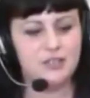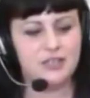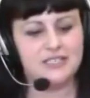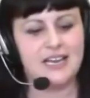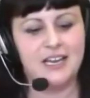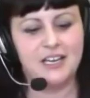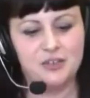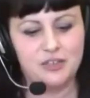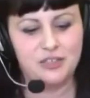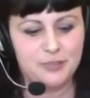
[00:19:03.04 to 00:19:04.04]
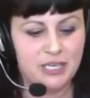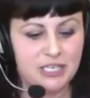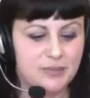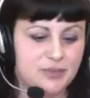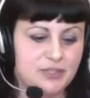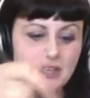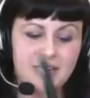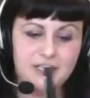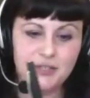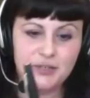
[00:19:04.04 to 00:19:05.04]
to do it as accurately as possible. So then
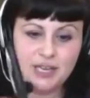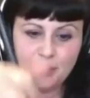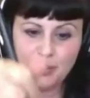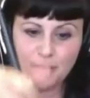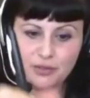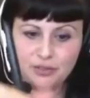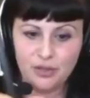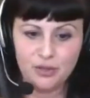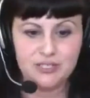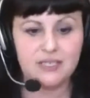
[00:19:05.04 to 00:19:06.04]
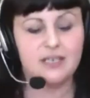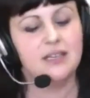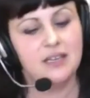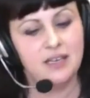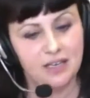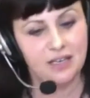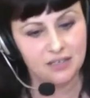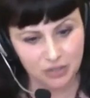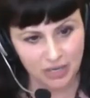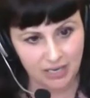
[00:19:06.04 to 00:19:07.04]
I do that. I poke the little holes in it, and then I, it
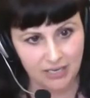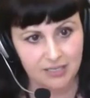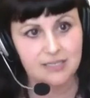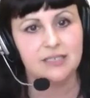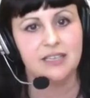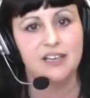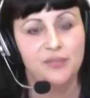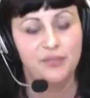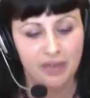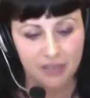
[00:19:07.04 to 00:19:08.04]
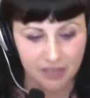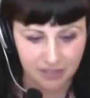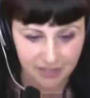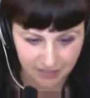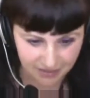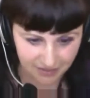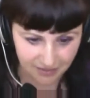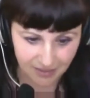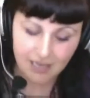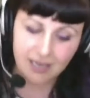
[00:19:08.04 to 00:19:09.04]
dries, and then I fire it in a
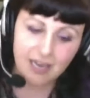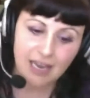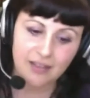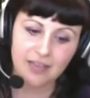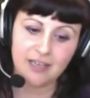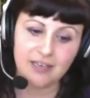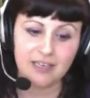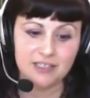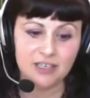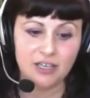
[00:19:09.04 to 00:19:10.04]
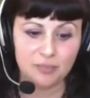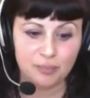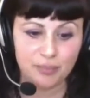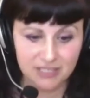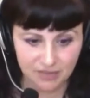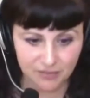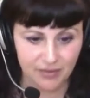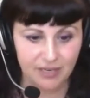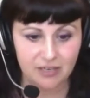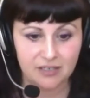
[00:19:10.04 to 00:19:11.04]
kiln, and then it's called bisque
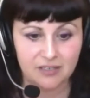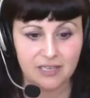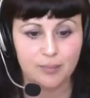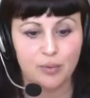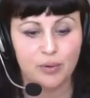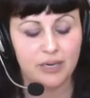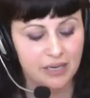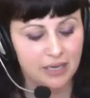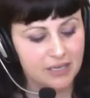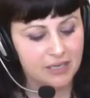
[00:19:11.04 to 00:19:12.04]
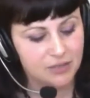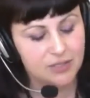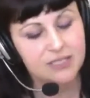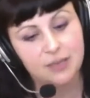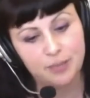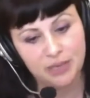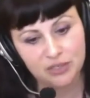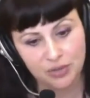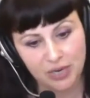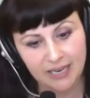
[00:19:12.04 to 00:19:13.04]
fired at that point. So it's like been
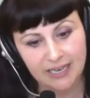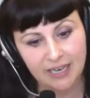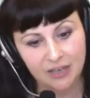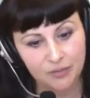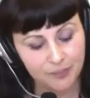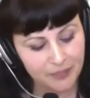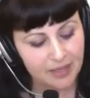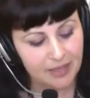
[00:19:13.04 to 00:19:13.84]
dried out.